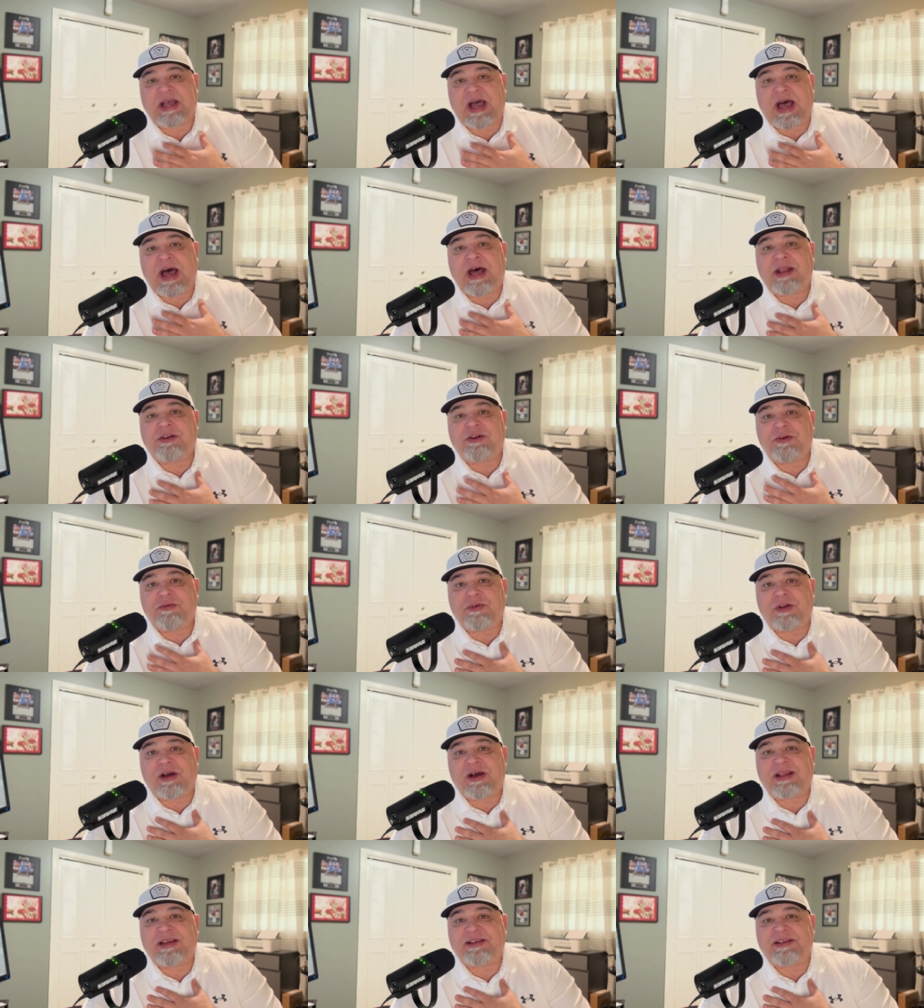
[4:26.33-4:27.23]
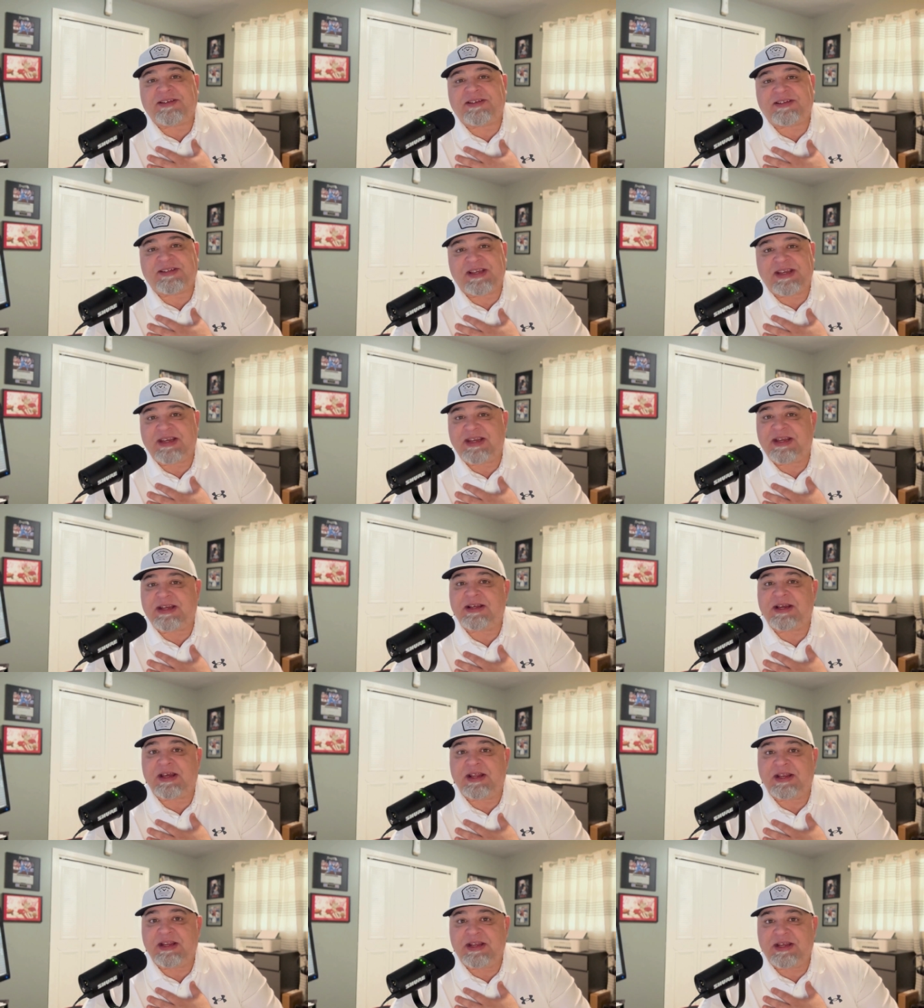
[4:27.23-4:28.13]
I do not exceed
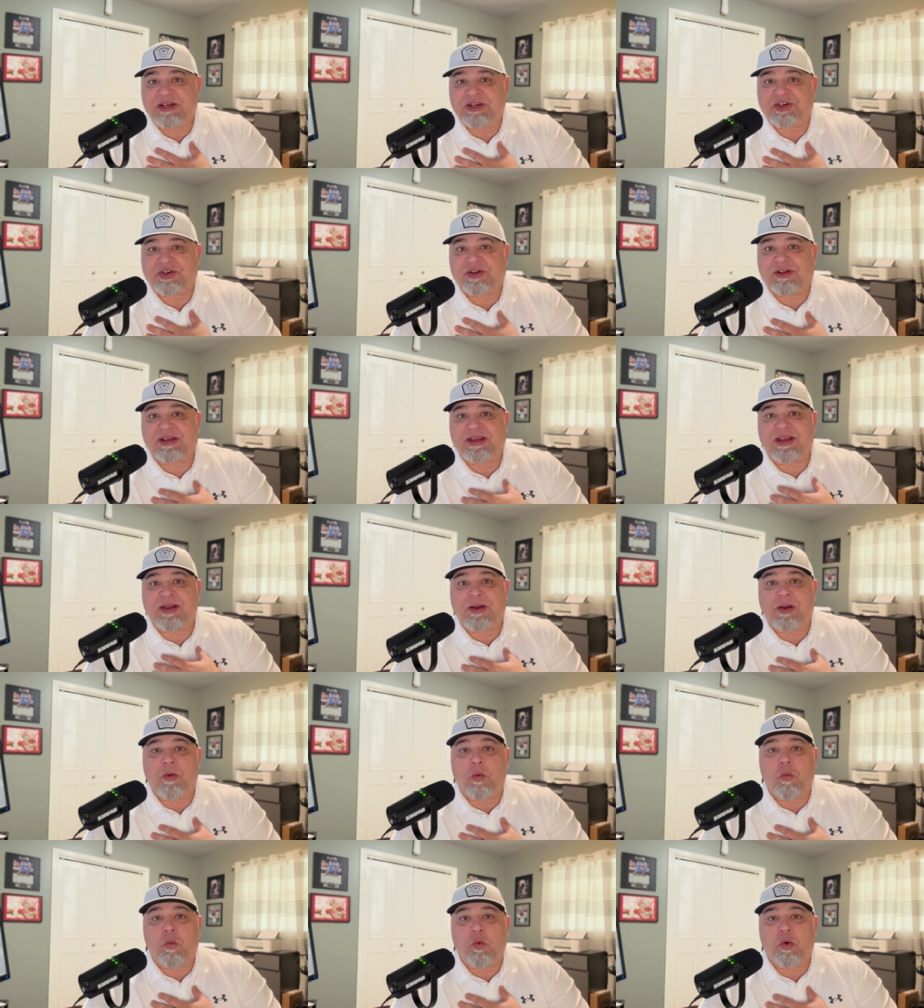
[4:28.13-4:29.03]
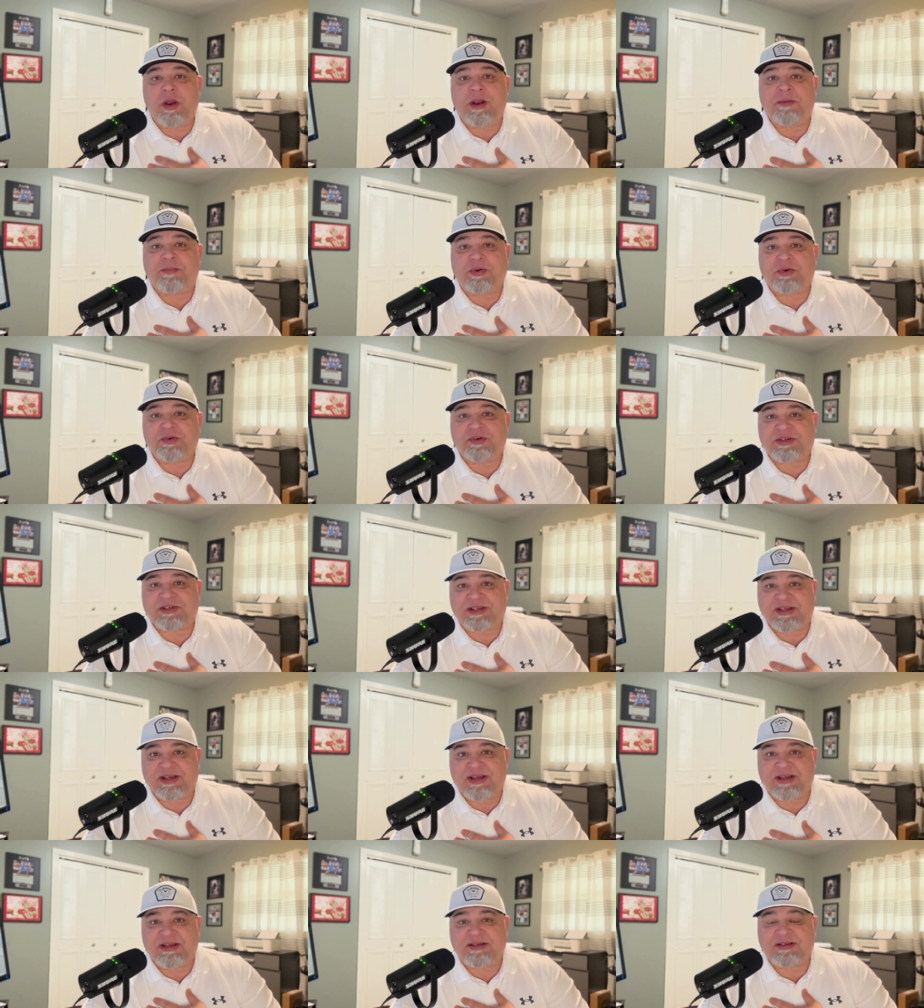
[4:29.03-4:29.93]
initially
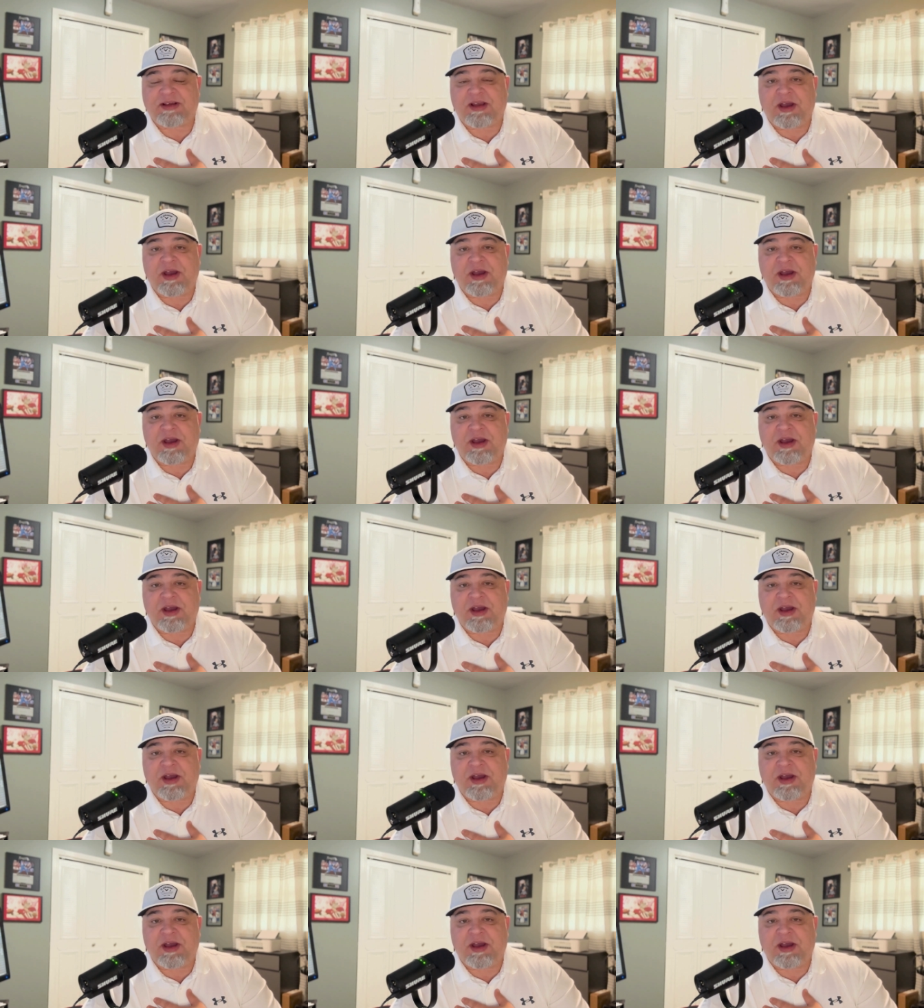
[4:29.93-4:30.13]
1%